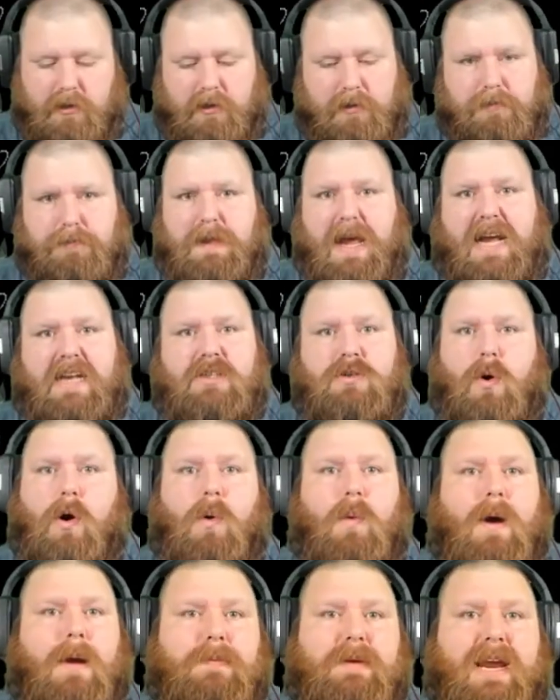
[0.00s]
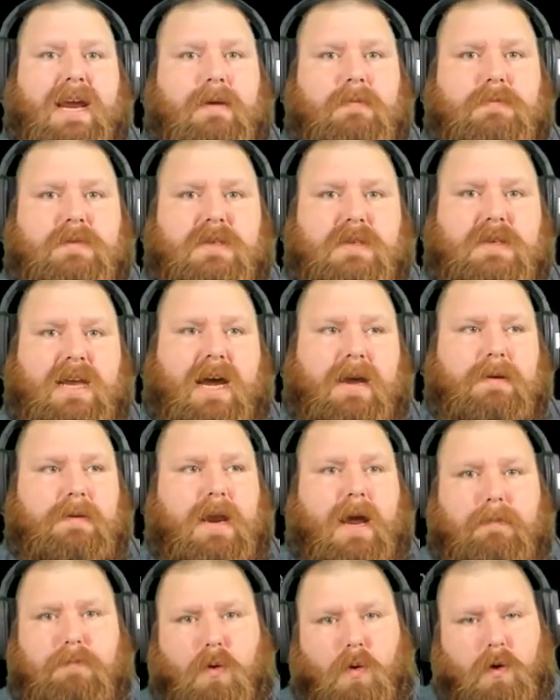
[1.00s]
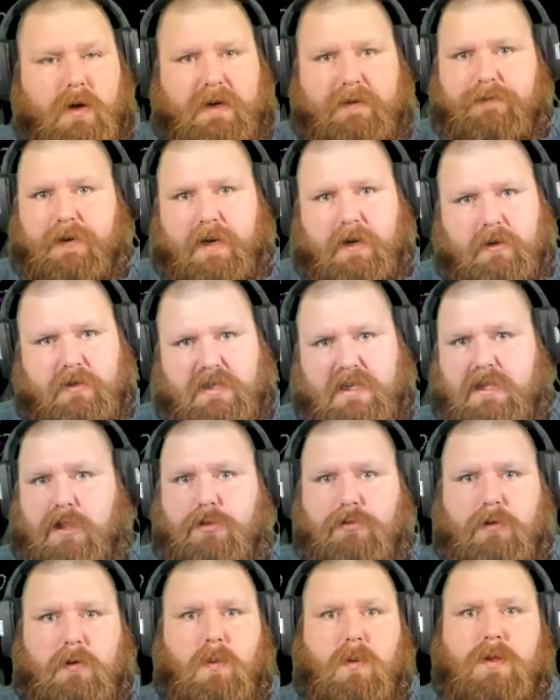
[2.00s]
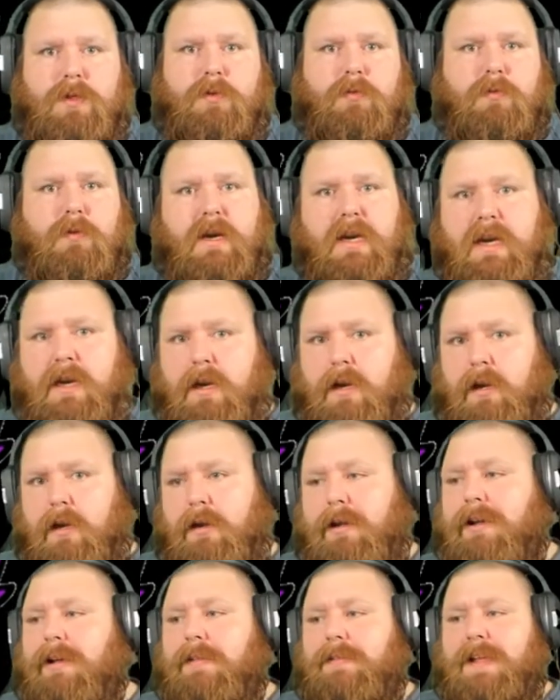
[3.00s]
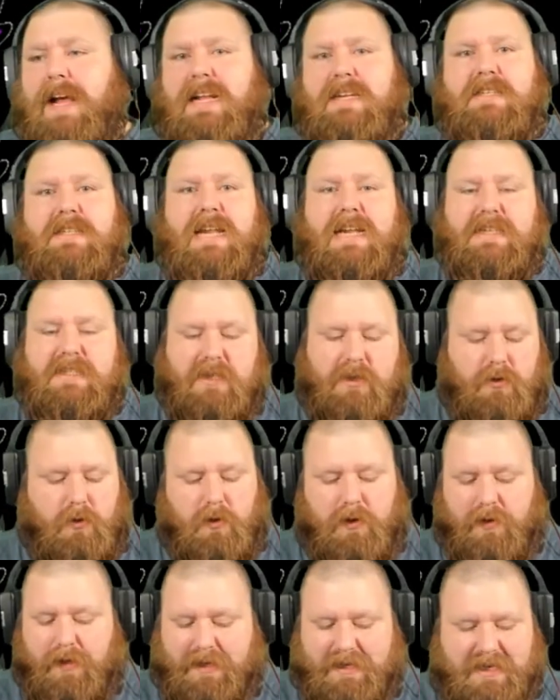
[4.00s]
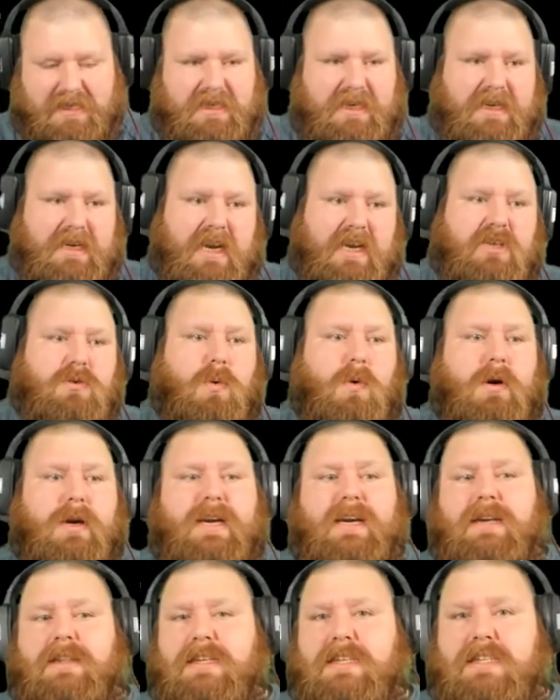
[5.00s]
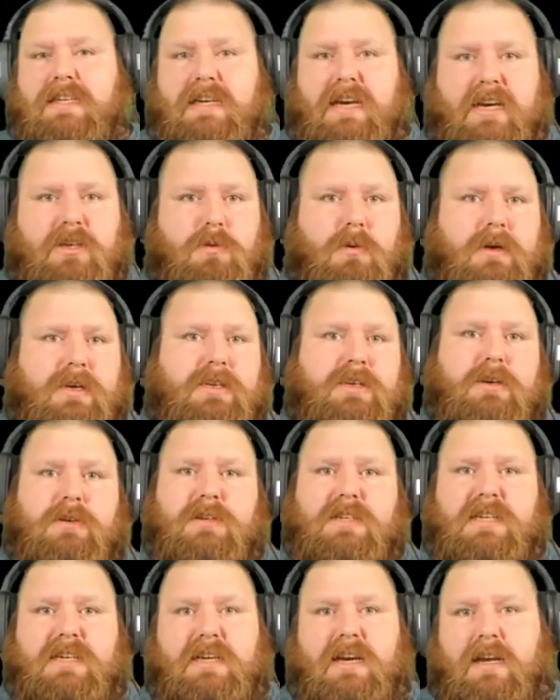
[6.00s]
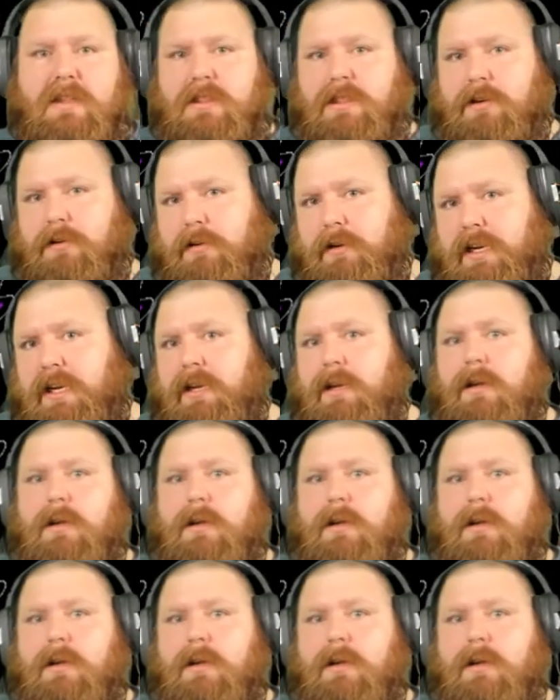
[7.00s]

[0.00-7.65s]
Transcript: That's all webcams. Not pointing fingers at the 313. That's including like the C920, the C922, C930,